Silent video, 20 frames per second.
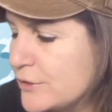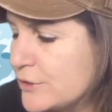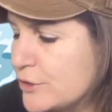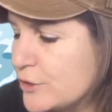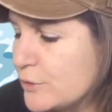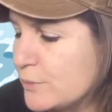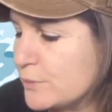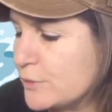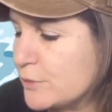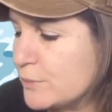
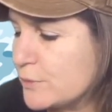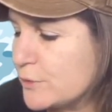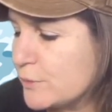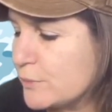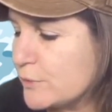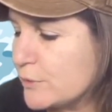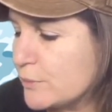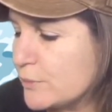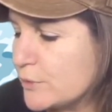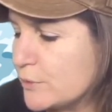Doop, doop,
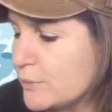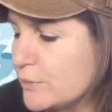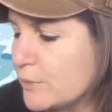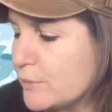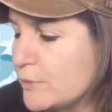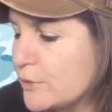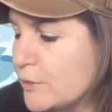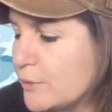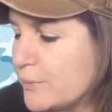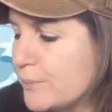doop, doop, doop,
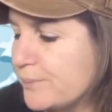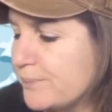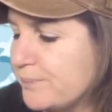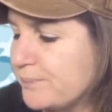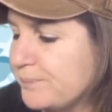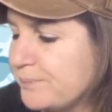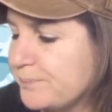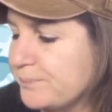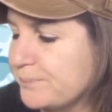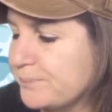doop, doop.
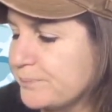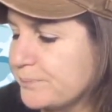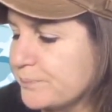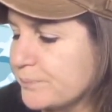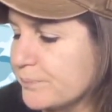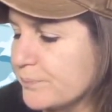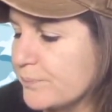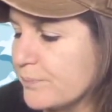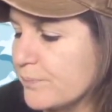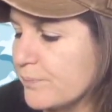
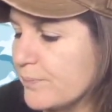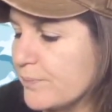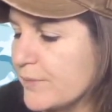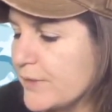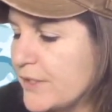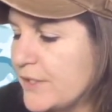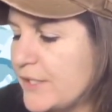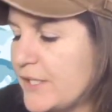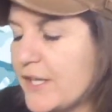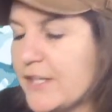
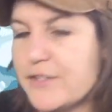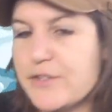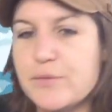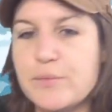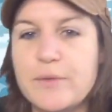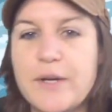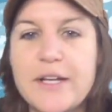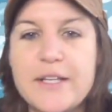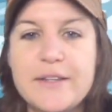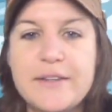Yes,
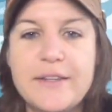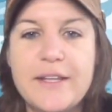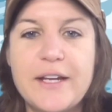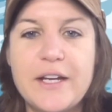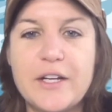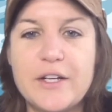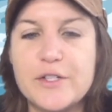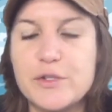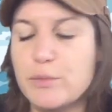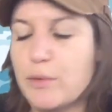right
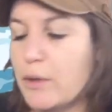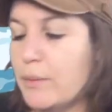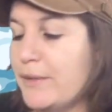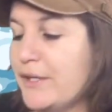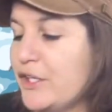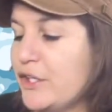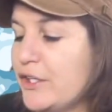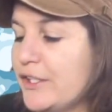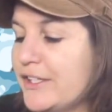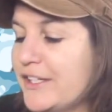there is where we
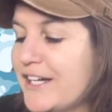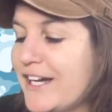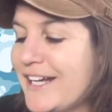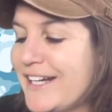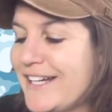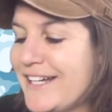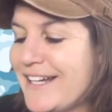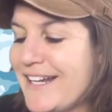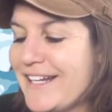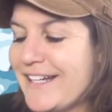could
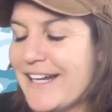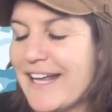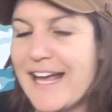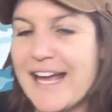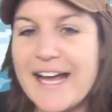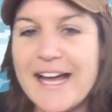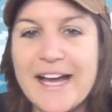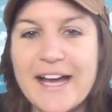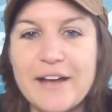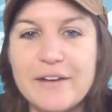cut it in
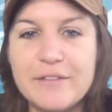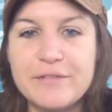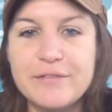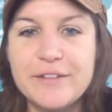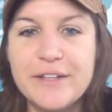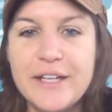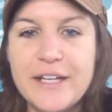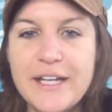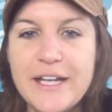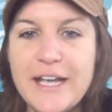half
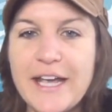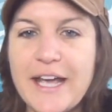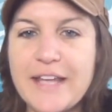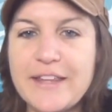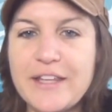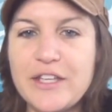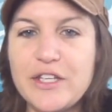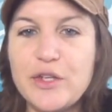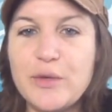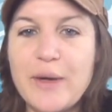
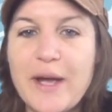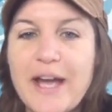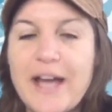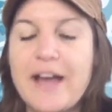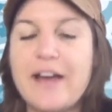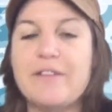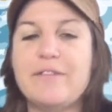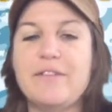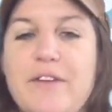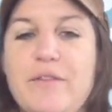and then you
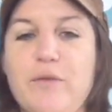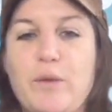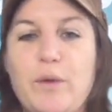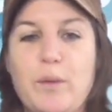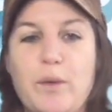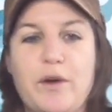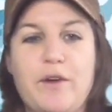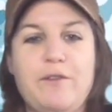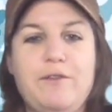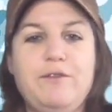have, we
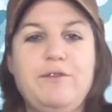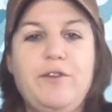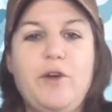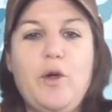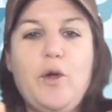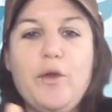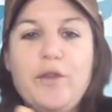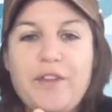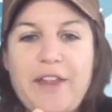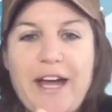were to
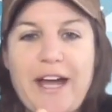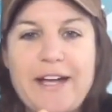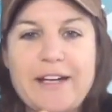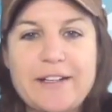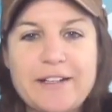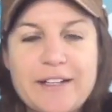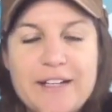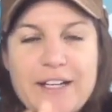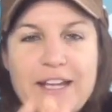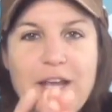fold
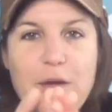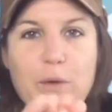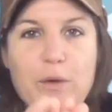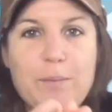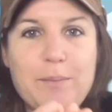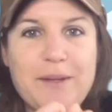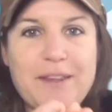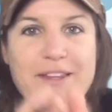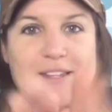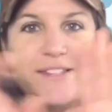that, it
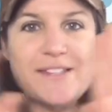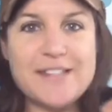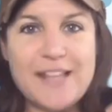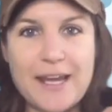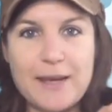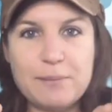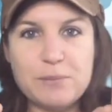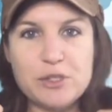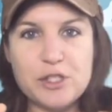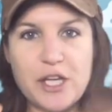would be the
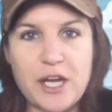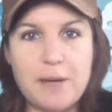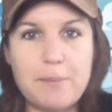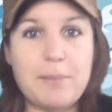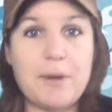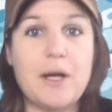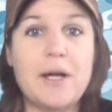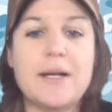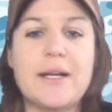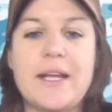same shape
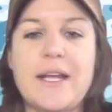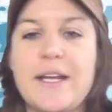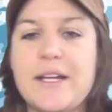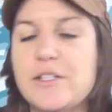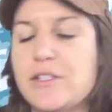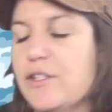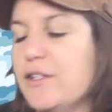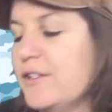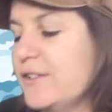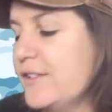on
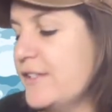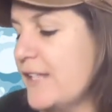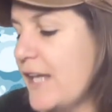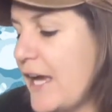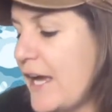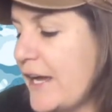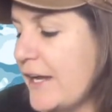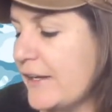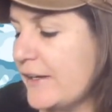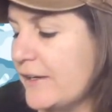each
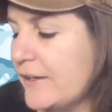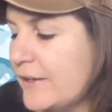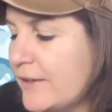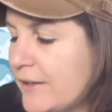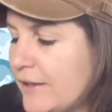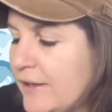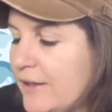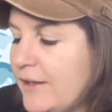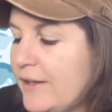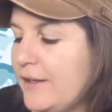side.
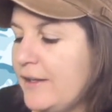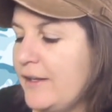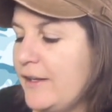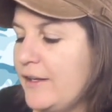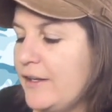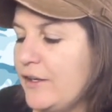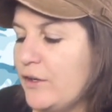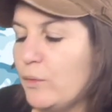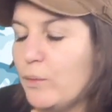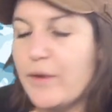
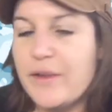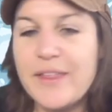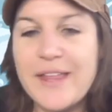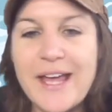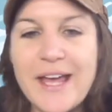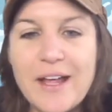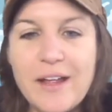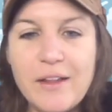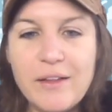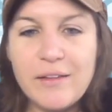With
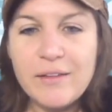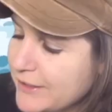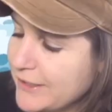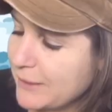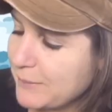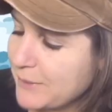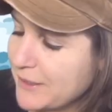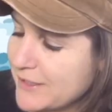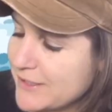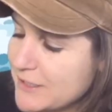L,
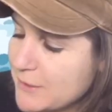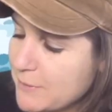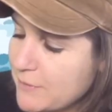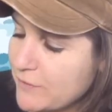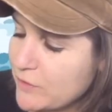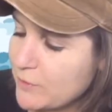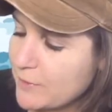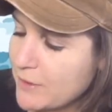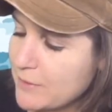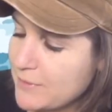I mean, some of
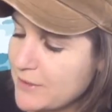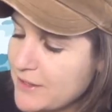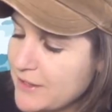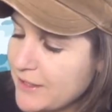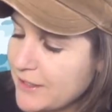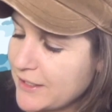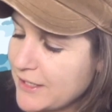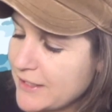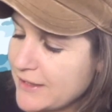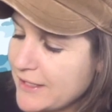you might be
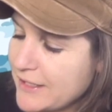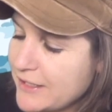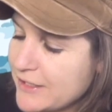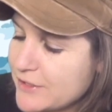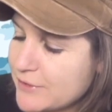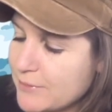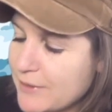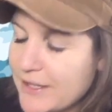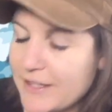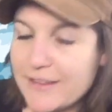thinking that
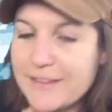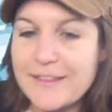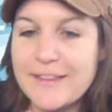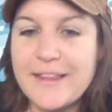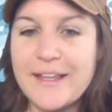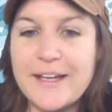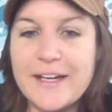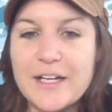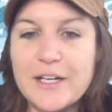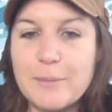it's right
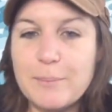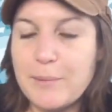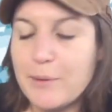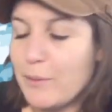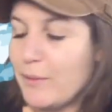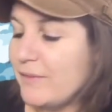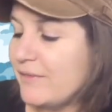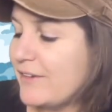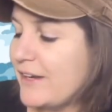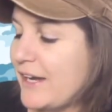there, but
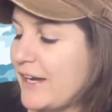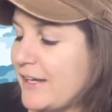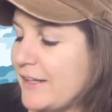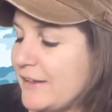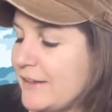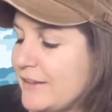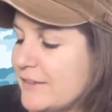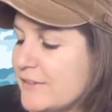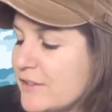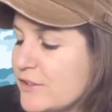we've got,
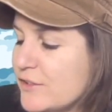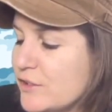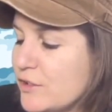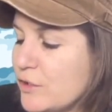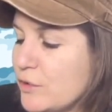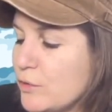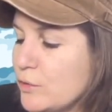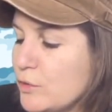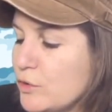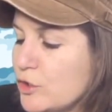this is
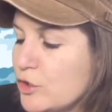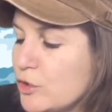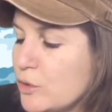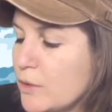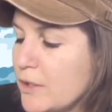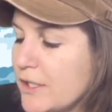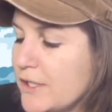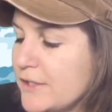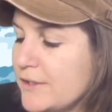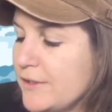too
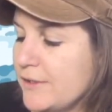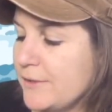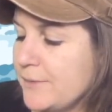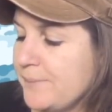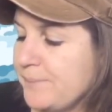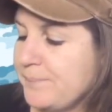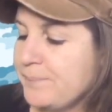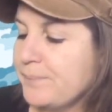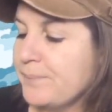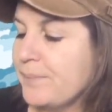short
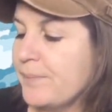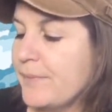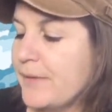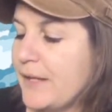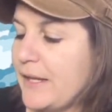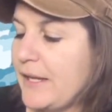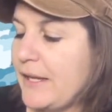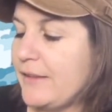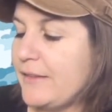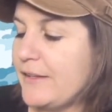
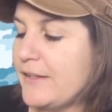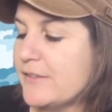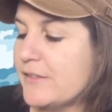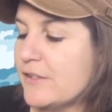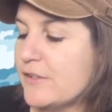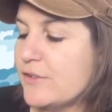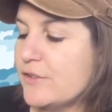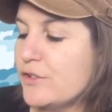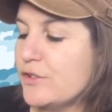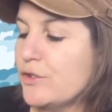and this
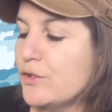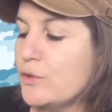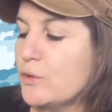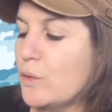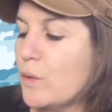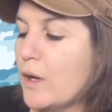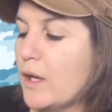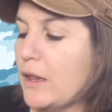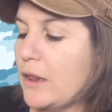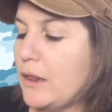is
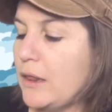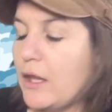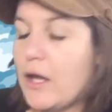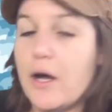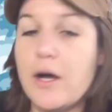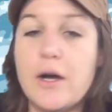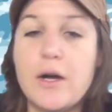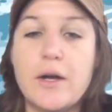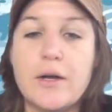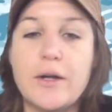too
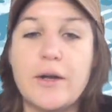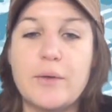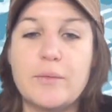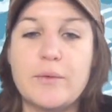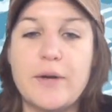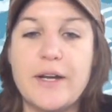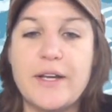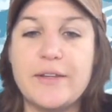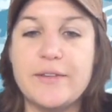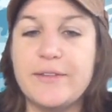long
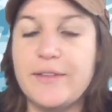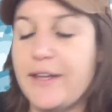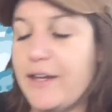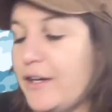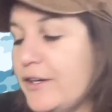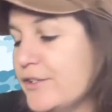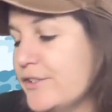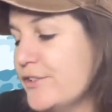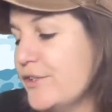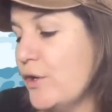right
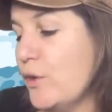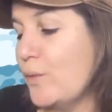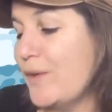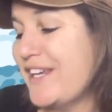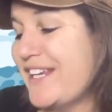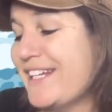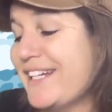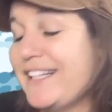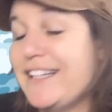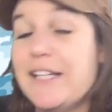there, so we
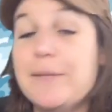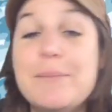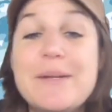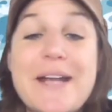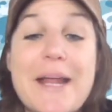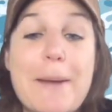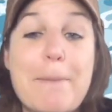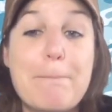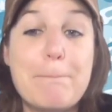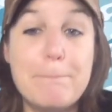can
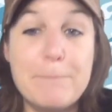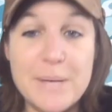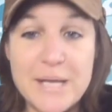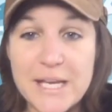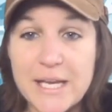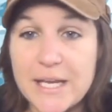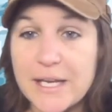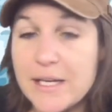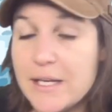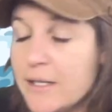eliminate
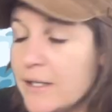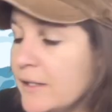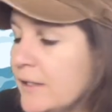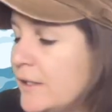B.